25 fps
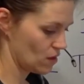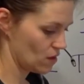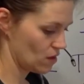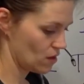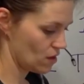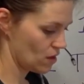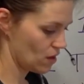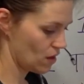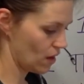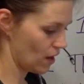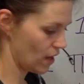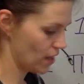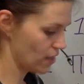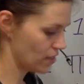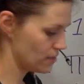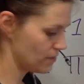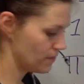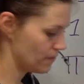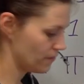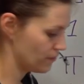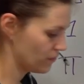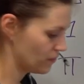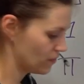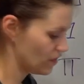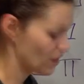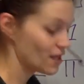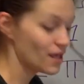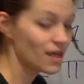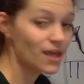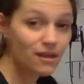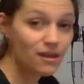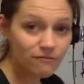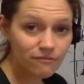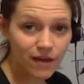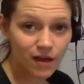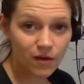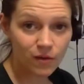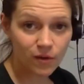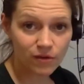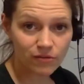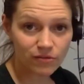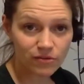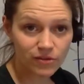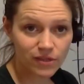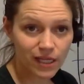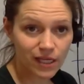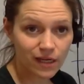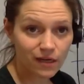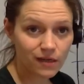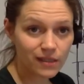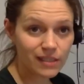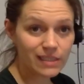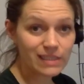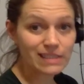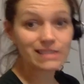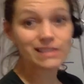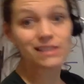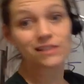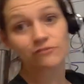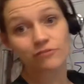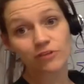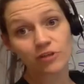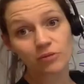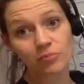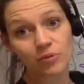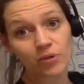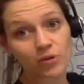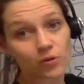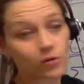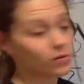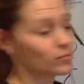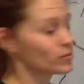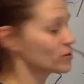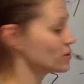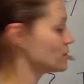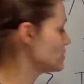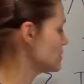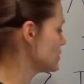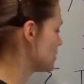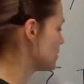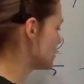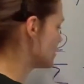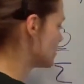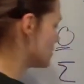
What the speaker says: All right. If, however, they are in different p orbitals,